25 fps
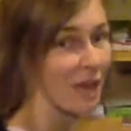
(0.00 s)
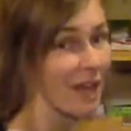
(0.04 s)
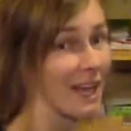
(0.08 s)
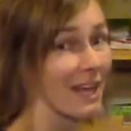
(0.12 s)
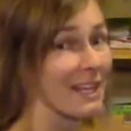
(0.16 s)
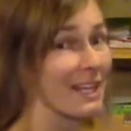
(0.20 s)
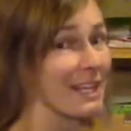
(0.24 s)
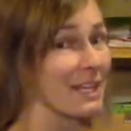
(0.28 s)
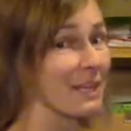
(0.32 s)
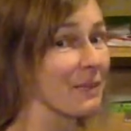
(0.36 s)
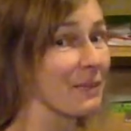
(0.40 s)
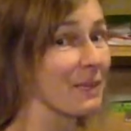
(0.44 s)
Right,
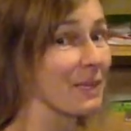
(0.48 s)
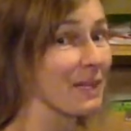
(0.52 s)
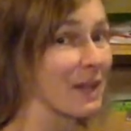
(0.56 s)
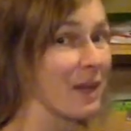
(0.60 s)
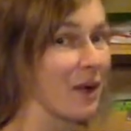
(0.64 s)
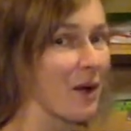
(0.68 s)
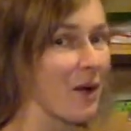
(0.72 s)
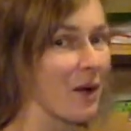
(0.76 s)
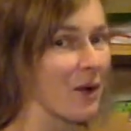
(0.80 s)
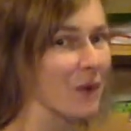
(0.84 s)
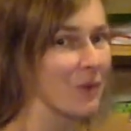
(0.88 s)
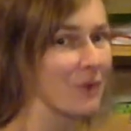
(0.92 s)
here we
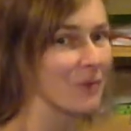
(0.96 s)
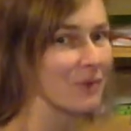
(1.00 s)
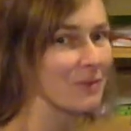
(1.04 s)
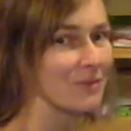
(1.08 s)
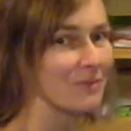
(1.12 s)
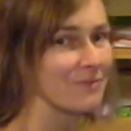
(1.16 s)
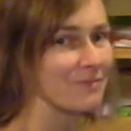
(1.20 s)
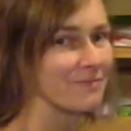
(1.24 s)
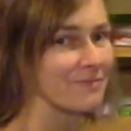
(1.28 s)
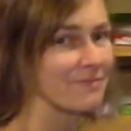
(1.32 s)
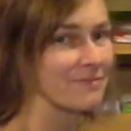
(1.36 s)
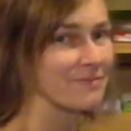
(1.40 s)
go.
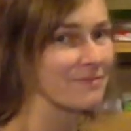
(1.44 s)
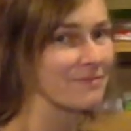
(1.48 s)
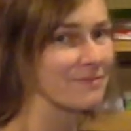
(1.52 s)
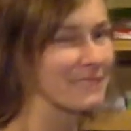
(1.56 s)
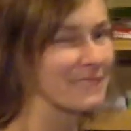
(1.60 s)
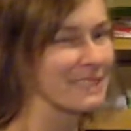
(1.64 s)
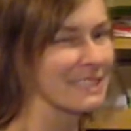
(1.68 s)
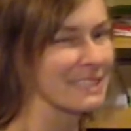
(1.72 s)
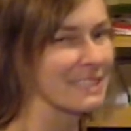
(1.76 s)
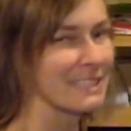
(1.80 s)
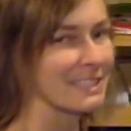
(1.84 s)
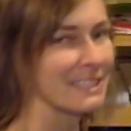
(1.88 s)

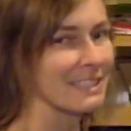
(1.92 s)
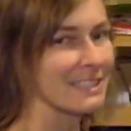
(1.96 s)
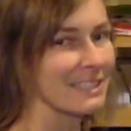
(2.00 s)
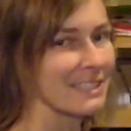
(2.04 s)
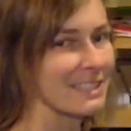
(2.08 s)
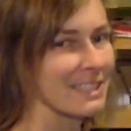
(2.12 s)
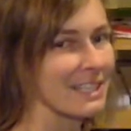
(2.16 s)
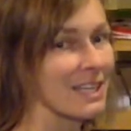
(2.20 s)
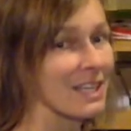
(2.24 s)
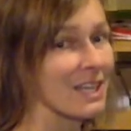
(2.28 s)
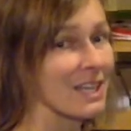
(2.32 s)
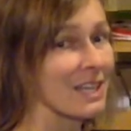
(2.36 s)

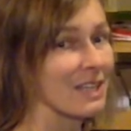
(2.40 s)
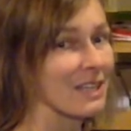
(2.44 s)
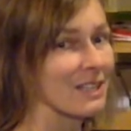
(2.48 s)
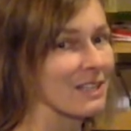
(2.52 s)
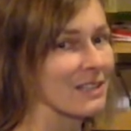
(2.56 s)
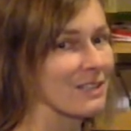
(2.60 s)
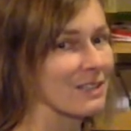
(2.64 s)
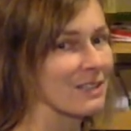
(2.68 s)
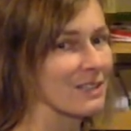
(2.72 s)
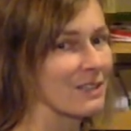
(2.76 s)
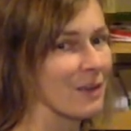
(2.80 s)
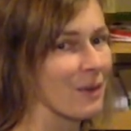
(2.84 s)

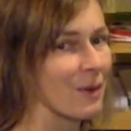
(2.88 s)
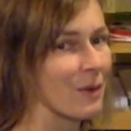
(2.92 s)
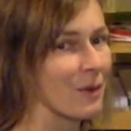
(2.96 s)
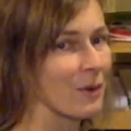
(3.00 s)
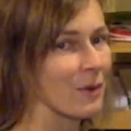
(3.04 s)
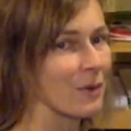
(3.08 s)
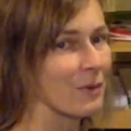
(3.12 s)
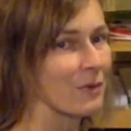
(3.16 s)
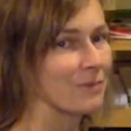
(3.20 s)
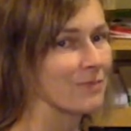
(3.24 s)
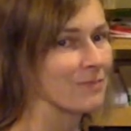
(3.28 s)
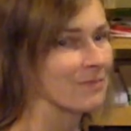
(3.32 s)
So,